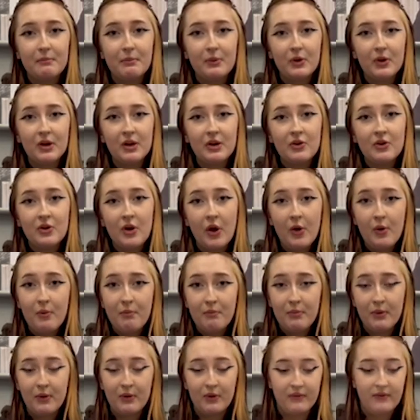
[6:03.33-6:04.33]
book and
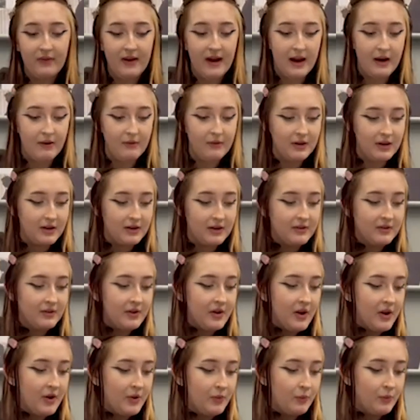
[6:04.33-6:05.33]
notebook variant,
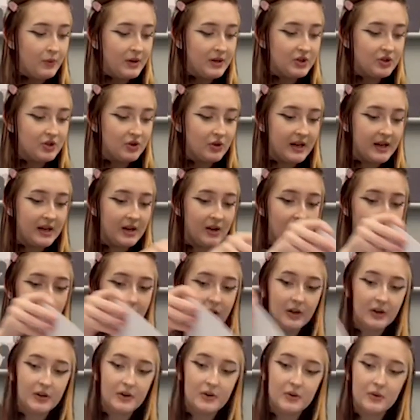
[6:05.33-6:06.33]
which
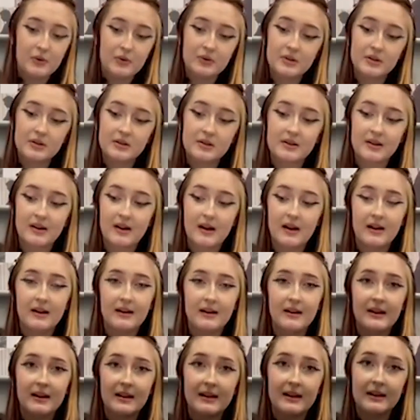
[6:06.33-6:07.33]
includes
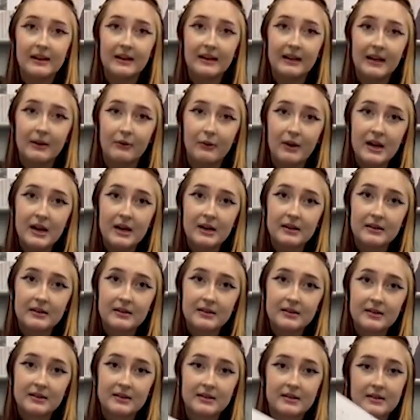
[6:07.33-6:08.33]

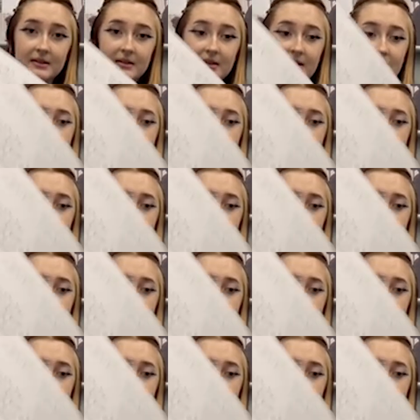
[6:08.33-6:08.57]
lyrics